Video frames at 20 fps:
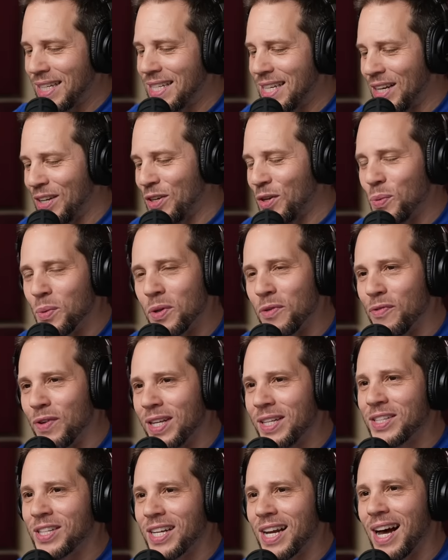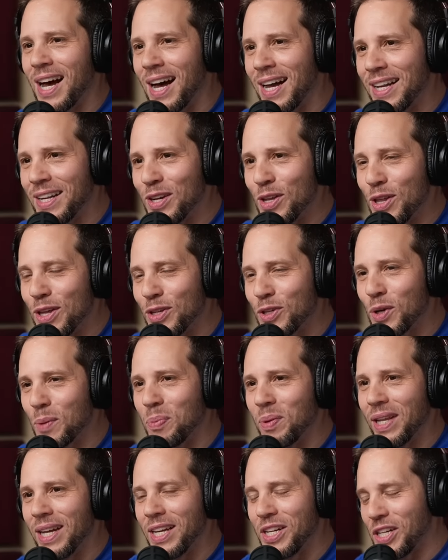that's continued with Vince gone into the
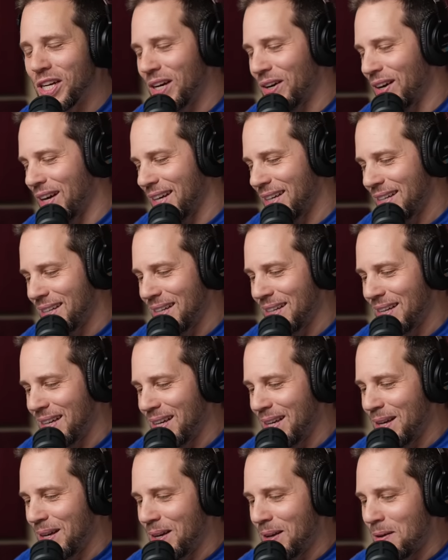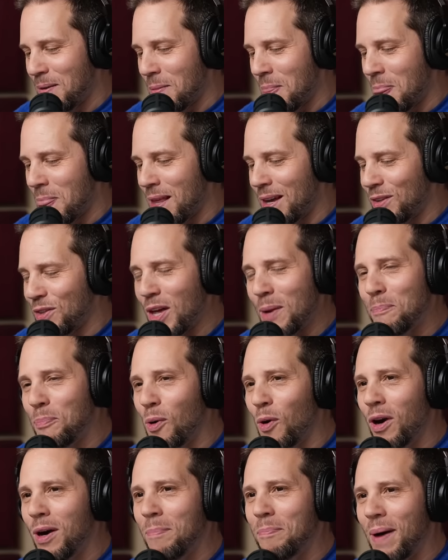Triple H era. It's a Muppet Show.
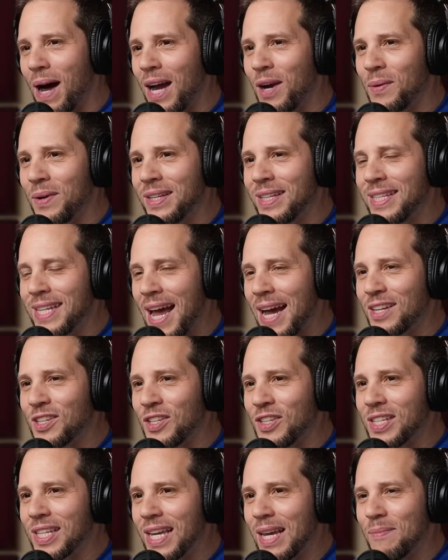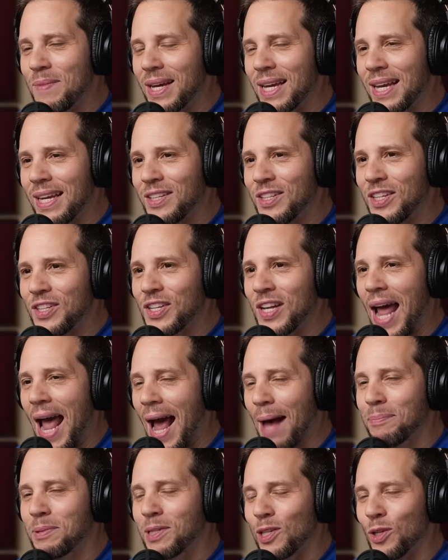That poor Byron Saxton's gimmick is he's
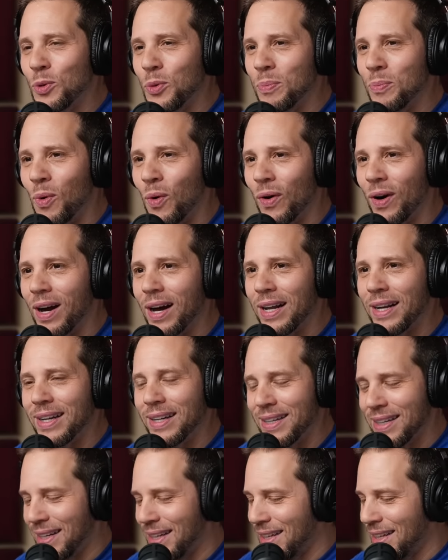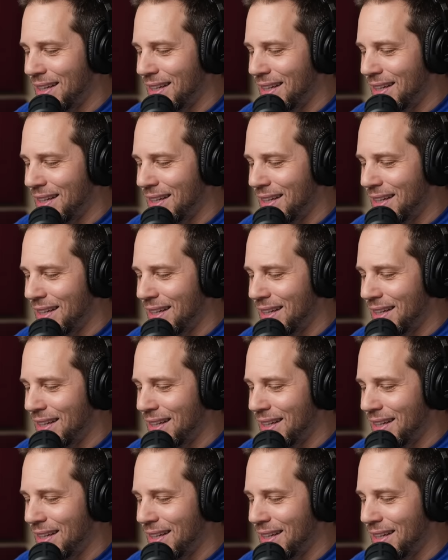an absolute moron.